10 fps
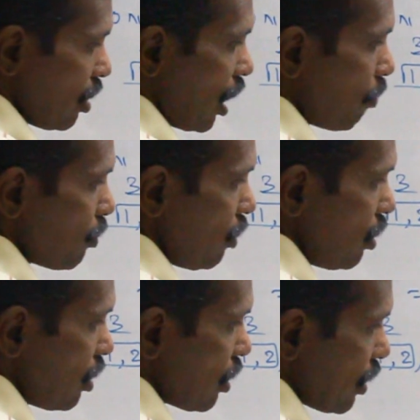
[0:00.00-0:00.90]
up to
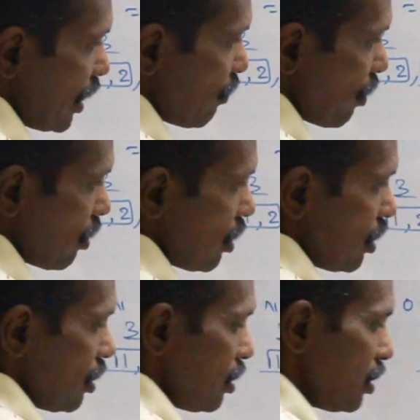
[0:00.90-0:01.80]
95.
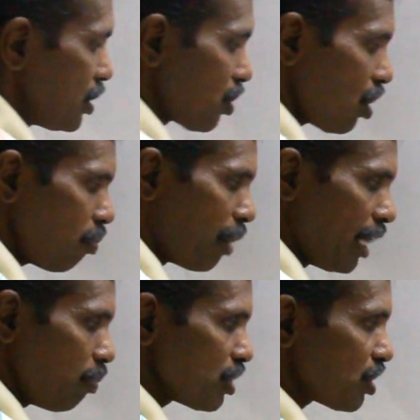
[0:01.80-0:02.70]
These are all
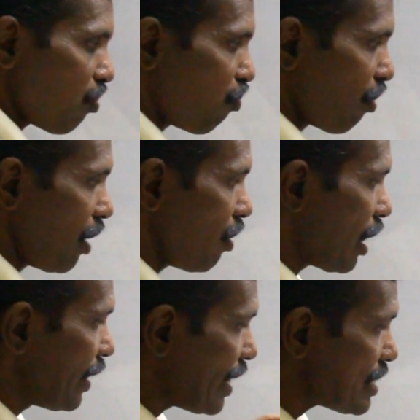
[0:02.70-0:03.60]
multiples of 5
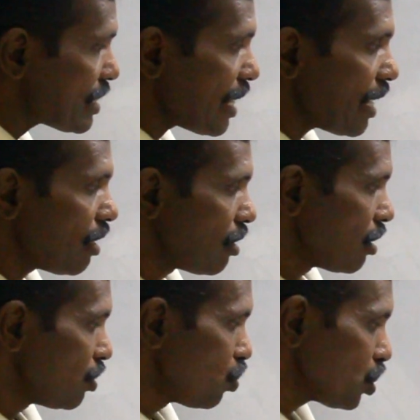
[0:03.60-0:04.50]
contains,
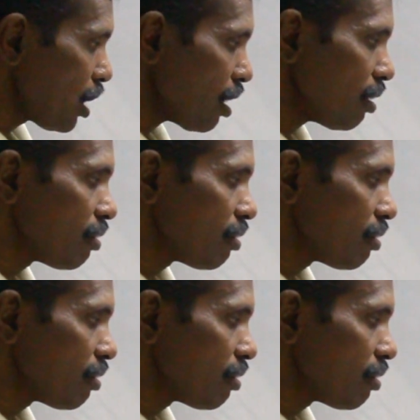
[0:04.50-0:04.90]
those are